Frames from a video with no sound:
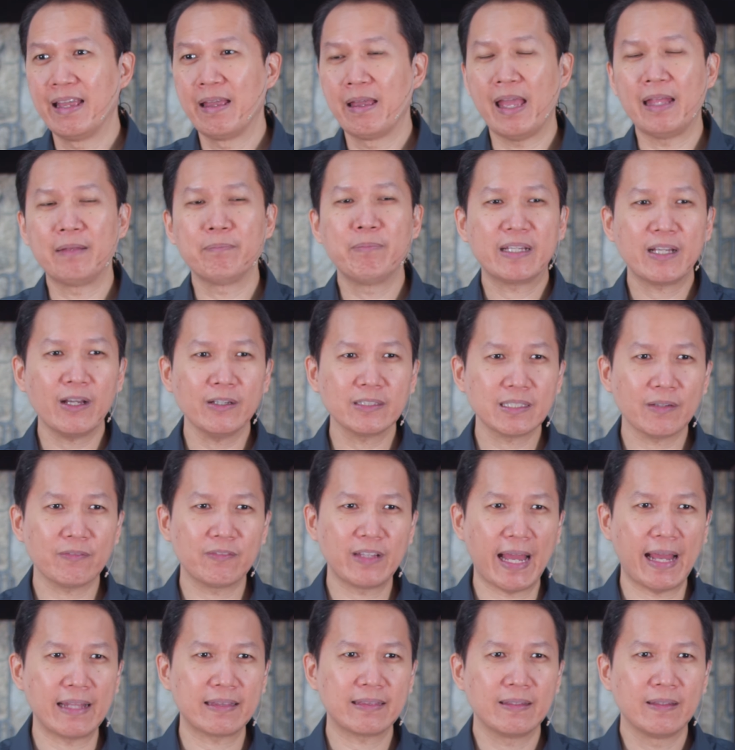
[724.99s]
And because of
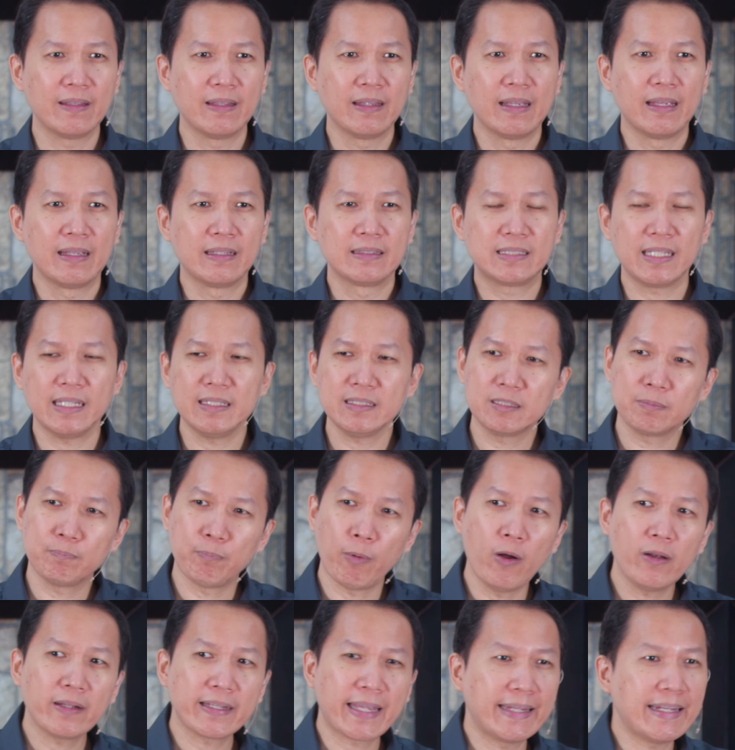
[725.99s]
that, since
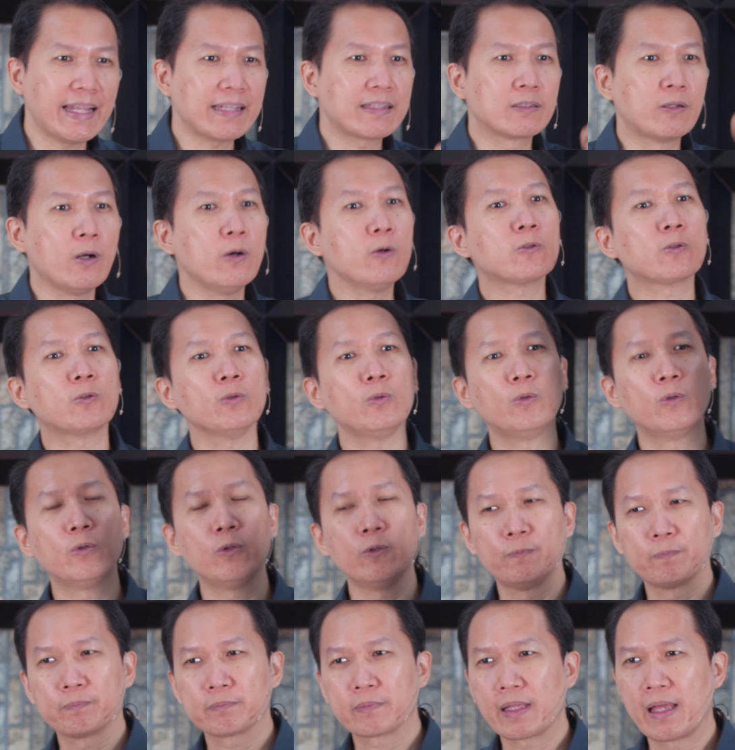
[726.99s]
Paul cannot go
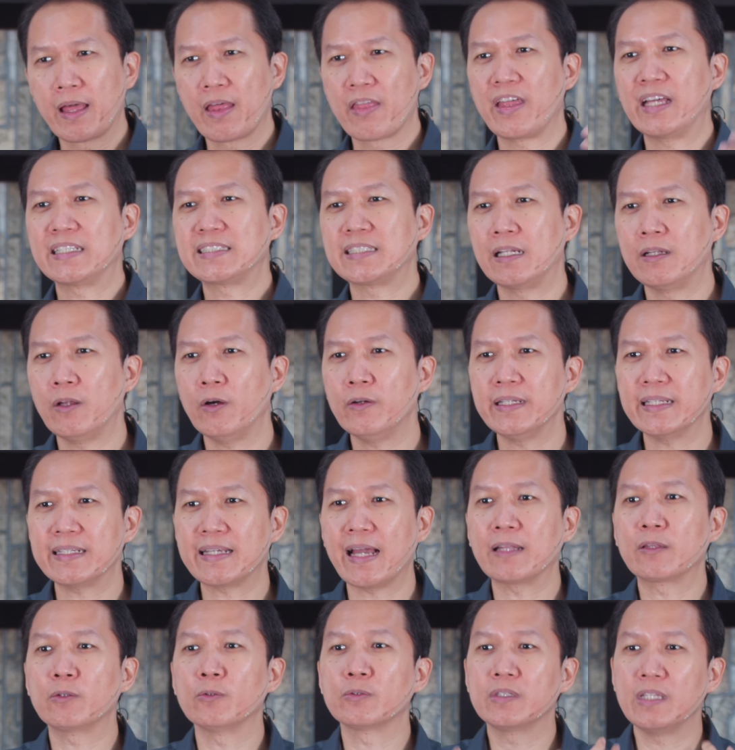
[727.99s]
to
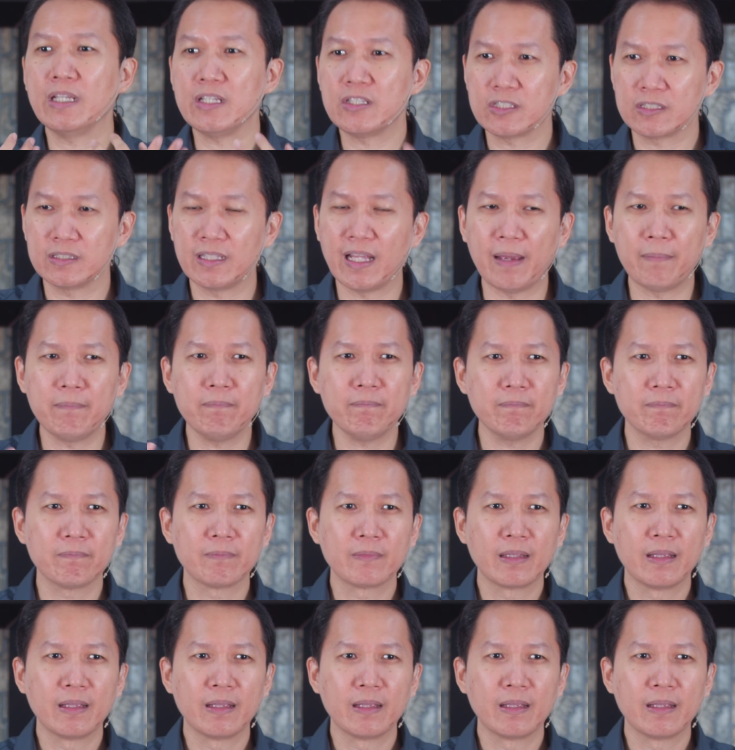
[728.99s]
Thessalonica to teach them,